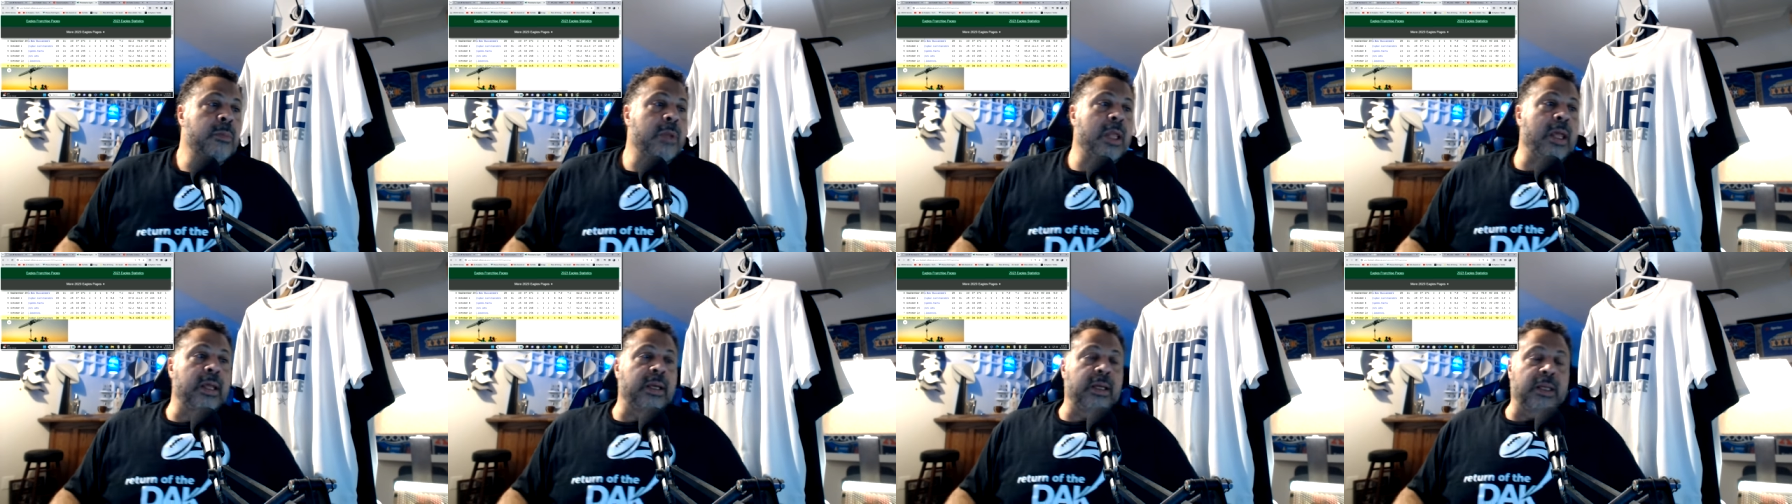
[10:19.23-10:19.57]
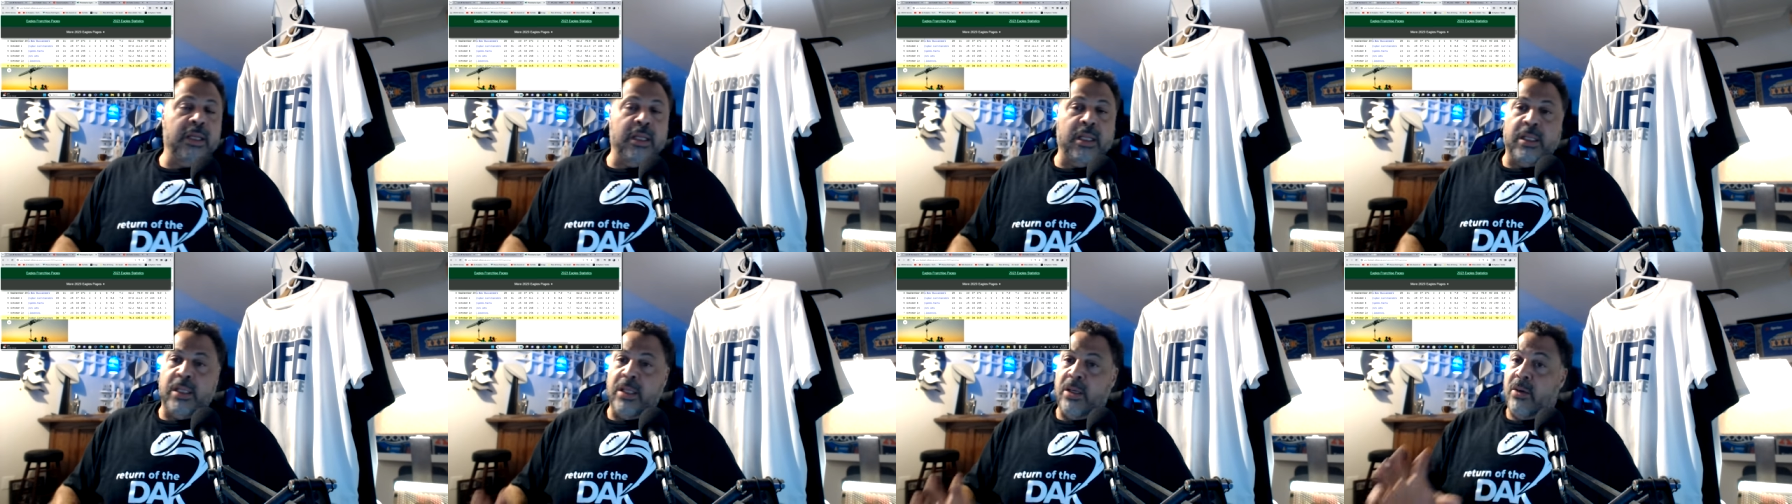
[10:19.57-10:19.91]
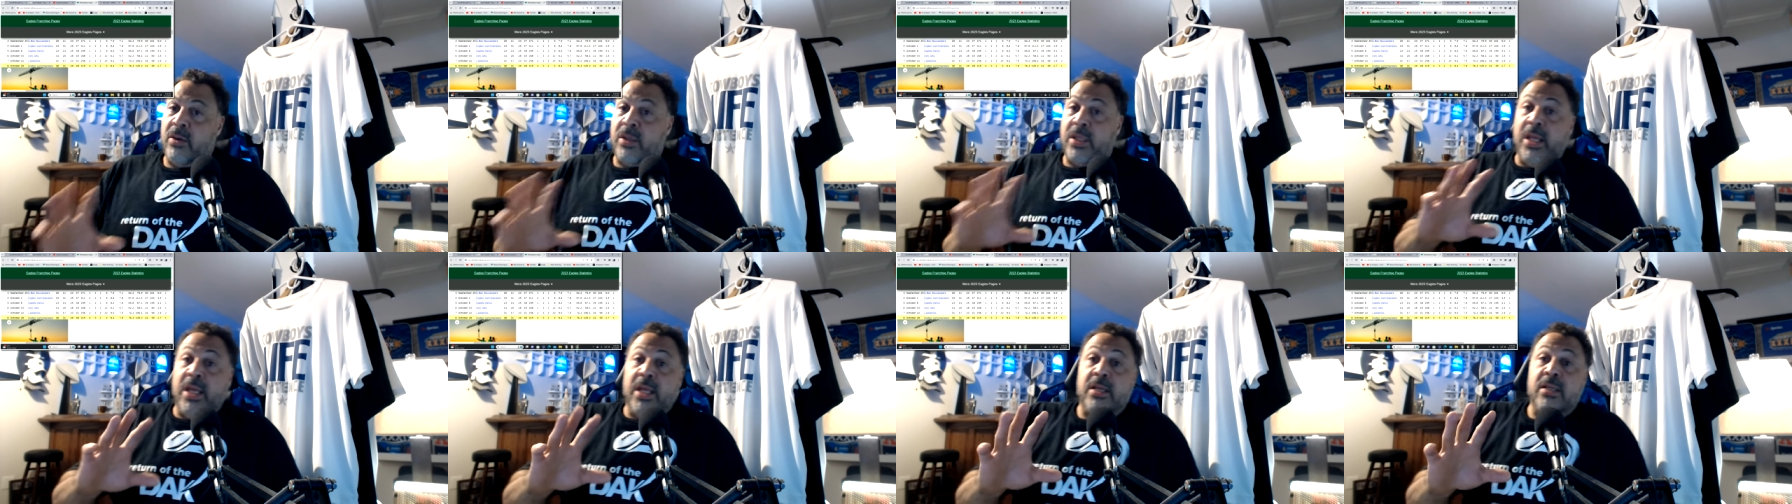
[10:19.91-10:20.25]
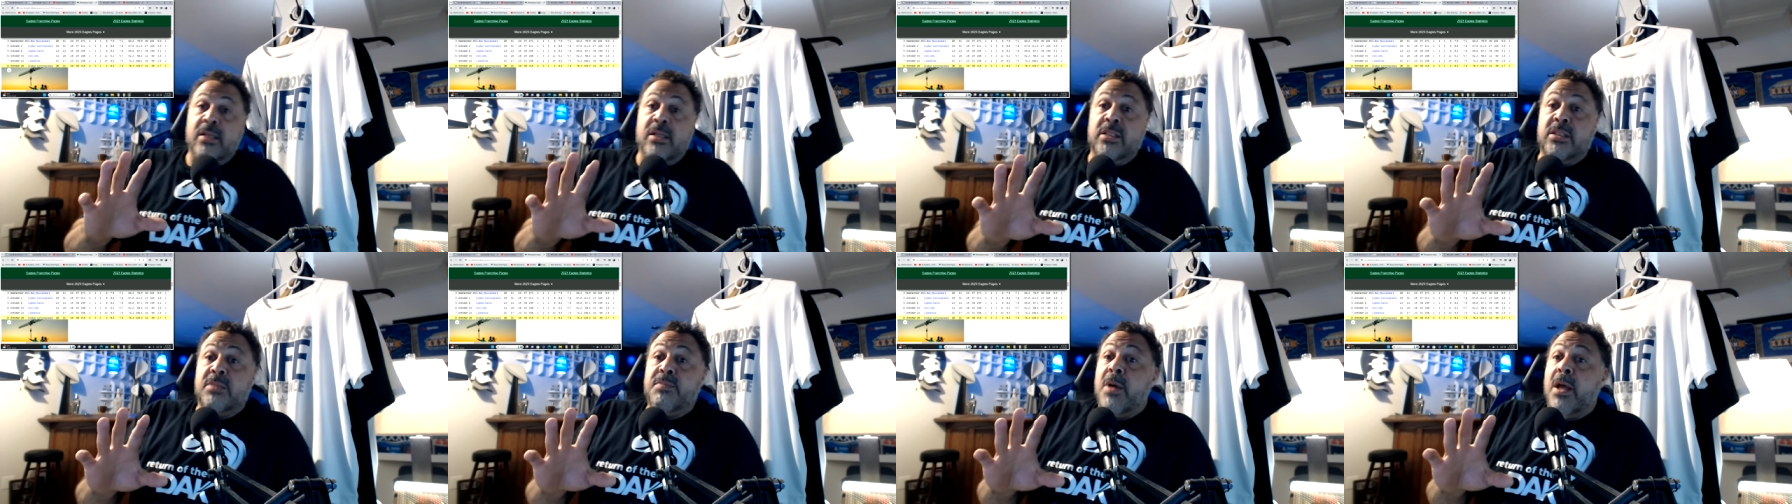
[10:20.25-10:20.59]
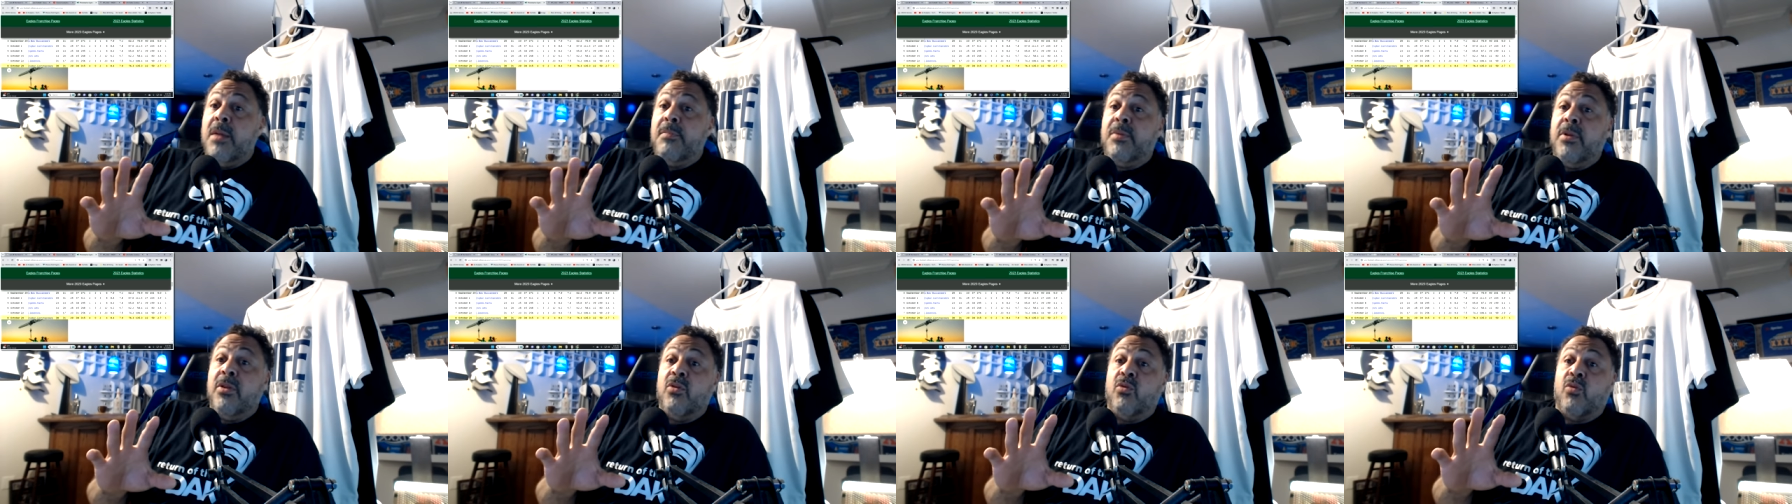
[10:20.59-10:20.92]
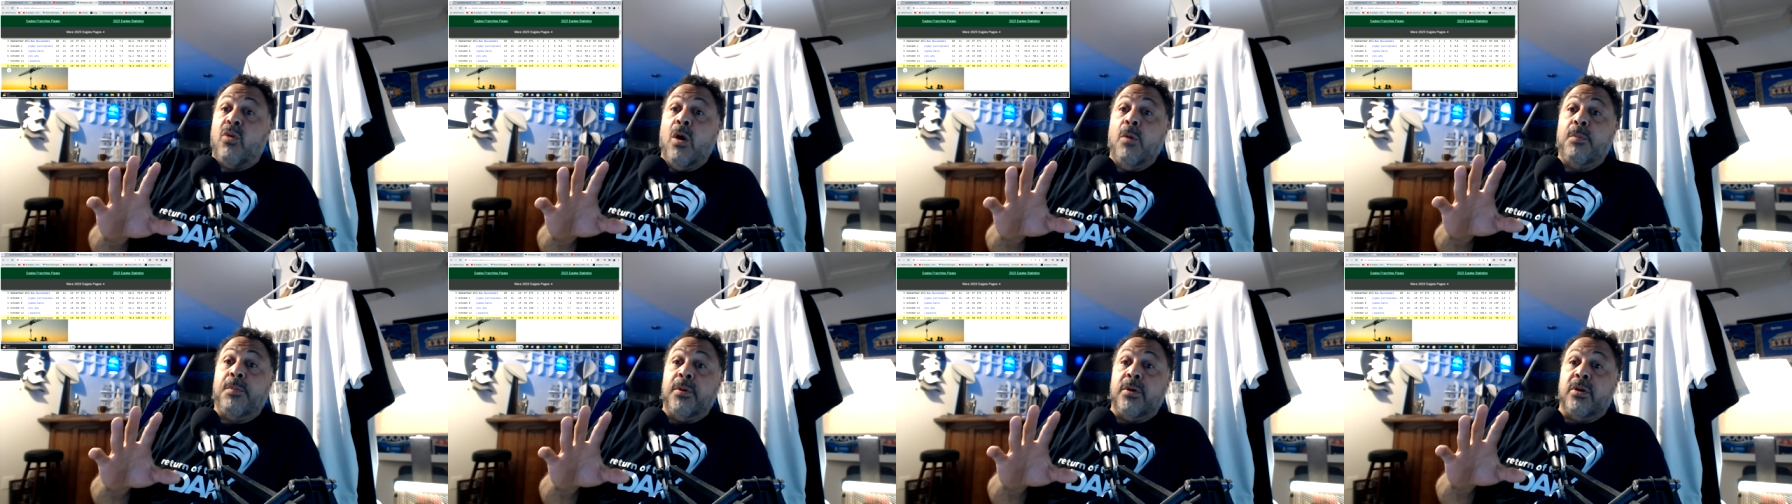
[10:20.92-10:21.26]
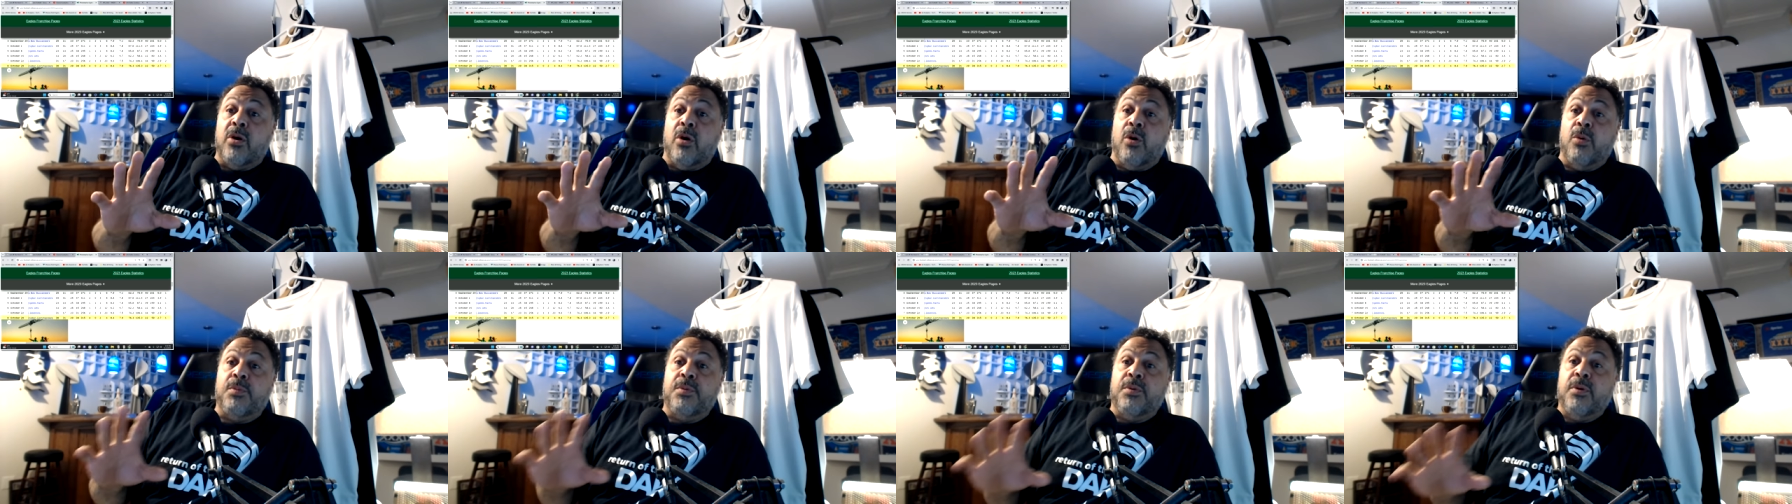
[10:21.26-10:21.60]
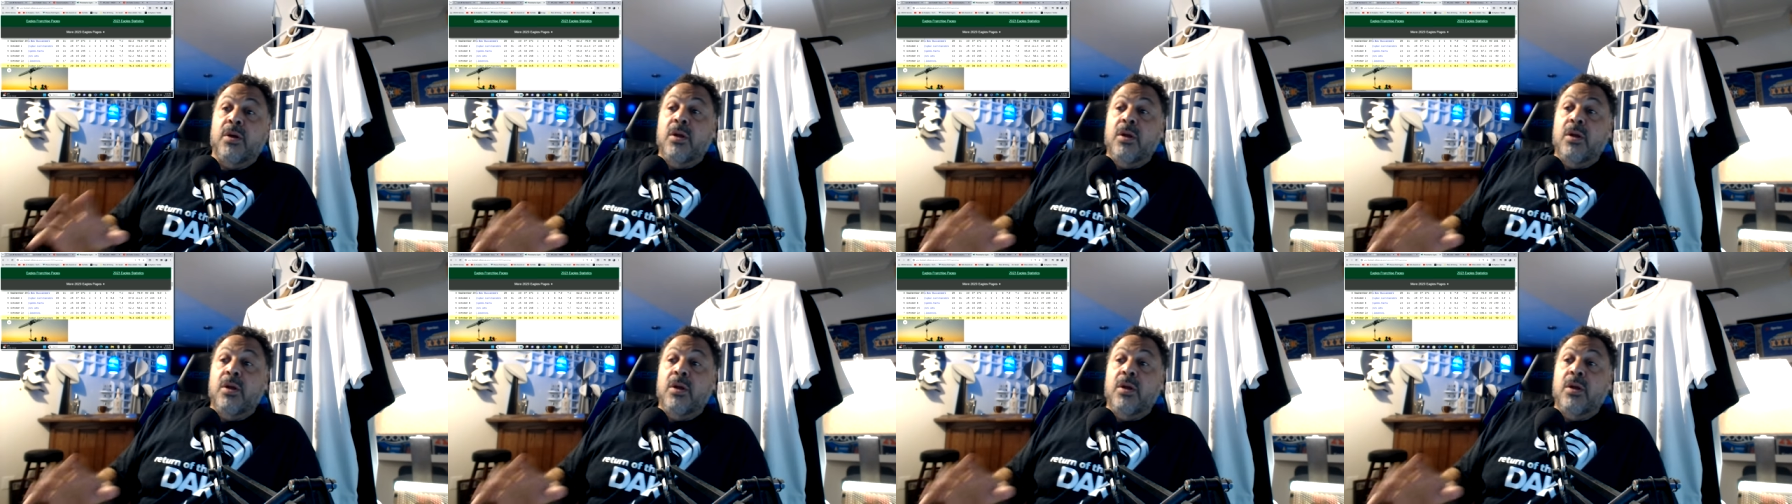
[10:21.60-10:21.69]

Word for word: and, and you know, again, this might be the rope a dope